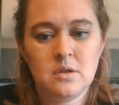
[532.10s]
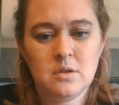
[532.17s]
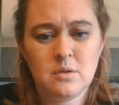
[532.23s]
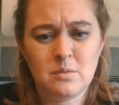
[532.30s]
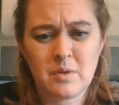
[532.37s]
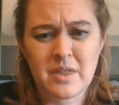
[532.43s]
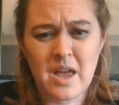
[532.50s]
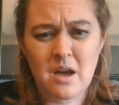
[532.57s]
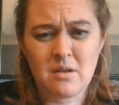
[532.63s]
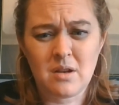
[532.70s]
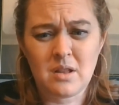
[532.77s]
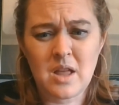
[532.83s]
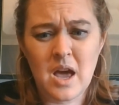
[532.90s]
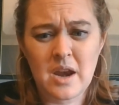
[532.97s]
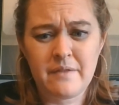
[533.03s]
without a
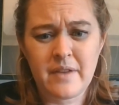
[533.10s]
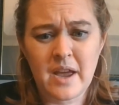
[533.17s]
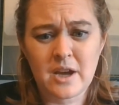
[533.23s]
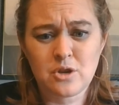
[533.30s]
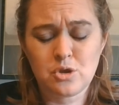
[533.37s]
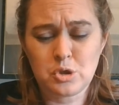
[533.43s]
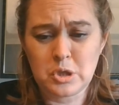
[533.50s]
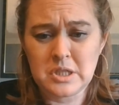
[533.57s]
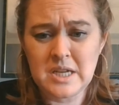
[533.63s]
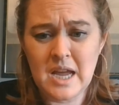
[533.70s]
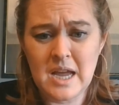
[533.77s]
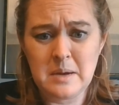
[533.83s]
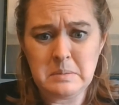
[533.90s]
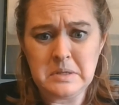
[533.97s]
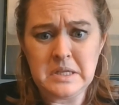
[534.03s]
lot of extra
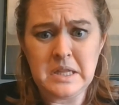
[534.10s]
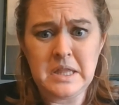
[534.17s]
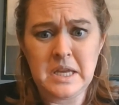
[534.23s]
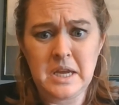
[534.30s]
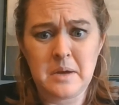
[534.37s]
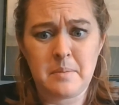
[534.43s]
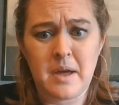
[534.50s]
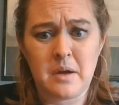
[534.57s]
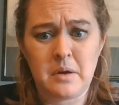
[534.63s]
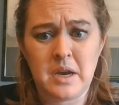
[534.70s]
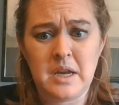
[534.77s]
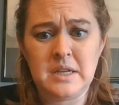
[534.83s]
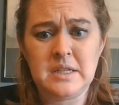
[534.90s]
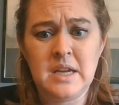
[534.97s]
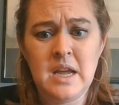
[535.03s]
time to think about
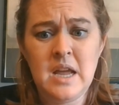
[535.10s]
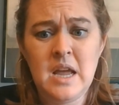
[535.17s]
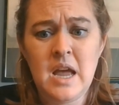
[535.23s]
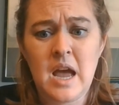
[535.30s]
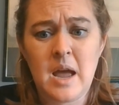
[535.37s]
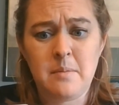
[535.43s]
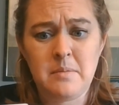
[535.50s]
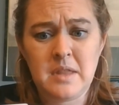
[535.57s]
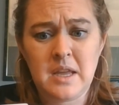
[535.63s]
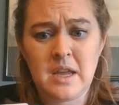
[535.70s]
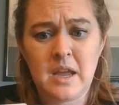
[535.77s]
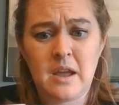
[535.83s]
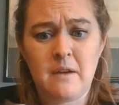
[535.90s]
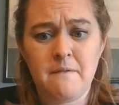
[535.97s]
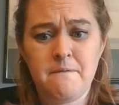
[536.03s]
it, I'm
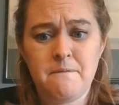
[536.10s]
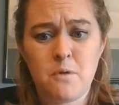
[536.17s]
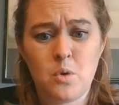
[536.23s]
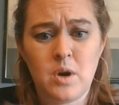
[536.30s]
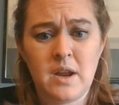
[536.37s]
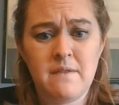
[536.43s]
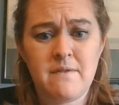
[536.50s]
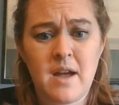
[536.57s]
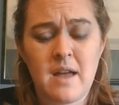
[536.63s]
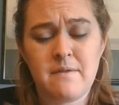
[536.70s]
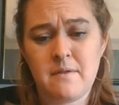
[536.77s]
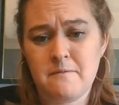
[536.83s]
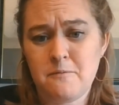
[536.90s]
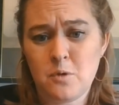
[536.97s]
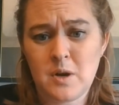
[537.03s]
thinking 45
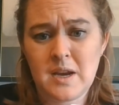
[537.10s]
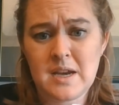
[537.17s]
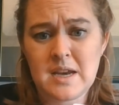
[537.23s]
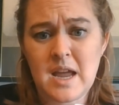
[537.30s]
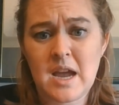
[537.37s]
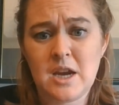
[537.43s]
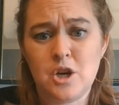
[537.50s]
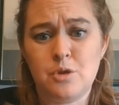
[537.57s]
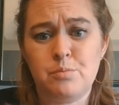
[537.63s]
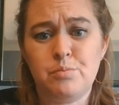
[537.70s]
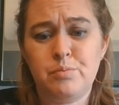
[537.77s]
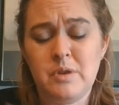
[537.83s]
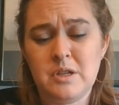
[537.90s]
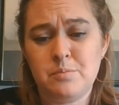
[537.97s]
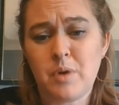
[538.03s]
and 49
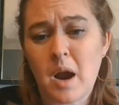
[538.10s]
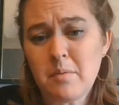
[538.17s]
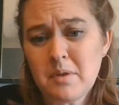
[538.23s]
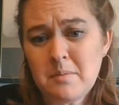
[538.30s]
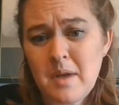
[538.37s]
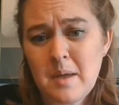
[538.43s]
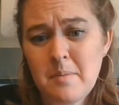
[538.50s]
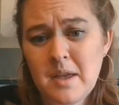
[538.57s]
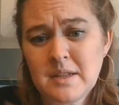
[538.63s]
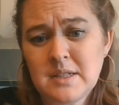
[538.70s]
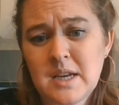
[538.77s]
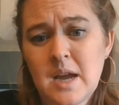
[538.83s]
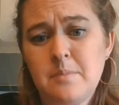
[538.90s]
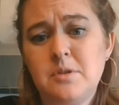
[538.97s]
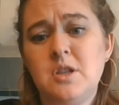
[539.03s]
is probably my best
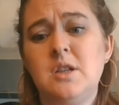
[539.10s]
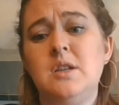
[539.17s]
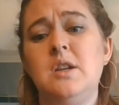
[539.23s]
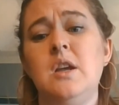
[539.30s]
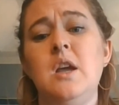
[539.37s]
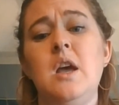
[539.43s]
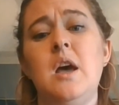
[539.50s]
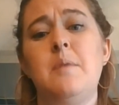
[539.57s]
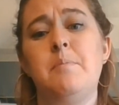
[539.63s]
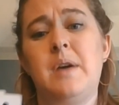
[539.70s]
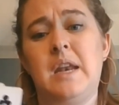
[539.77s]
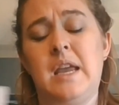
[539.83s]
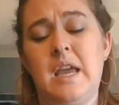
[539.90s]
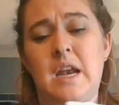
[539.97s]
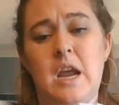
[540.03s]
option. But
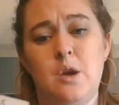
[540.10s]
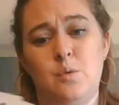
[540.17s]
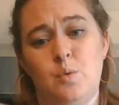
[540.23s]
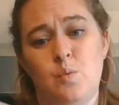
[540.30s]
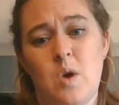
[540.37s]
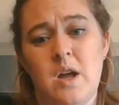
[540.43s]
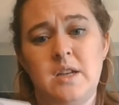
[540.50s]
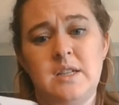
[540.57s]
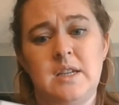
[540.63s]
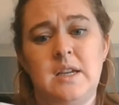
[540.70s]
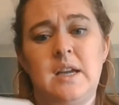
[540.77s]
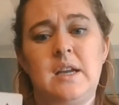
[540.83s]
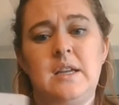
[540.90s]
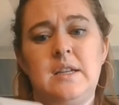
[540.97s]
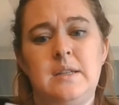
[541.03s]
again, I would want to
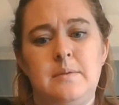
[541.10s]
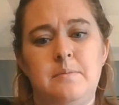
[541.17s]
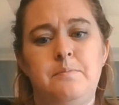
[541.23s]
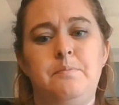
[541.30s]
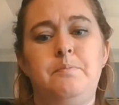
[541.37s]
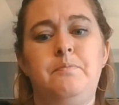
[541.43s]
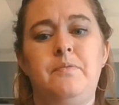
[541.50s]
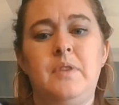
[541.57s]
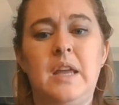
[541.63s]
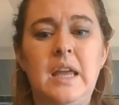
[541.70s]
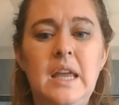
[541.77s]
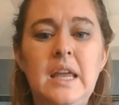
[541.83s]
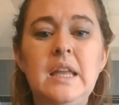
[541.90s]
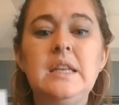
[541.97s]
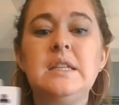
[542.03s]

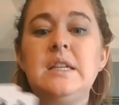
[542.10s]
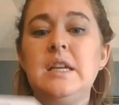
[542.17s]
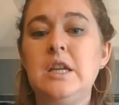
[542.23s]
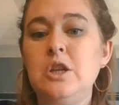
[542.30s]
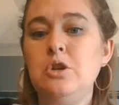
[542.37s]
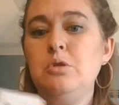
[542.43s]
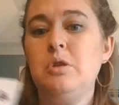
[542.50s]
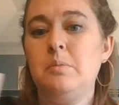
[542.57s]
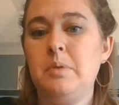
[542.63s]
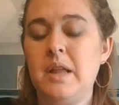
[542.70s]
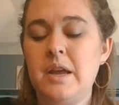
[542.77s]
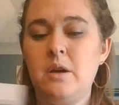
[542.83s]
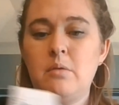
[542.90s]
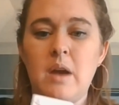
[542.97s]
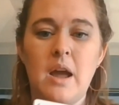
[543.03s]
continue to play
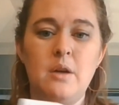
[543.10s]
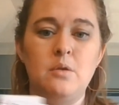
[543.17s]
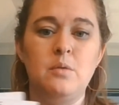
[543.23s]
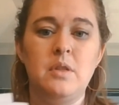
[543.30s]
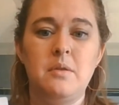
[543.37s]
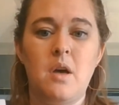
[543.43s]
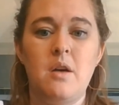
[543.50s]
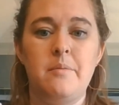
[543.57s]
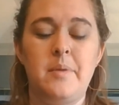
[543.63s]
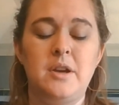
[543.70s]
around with all my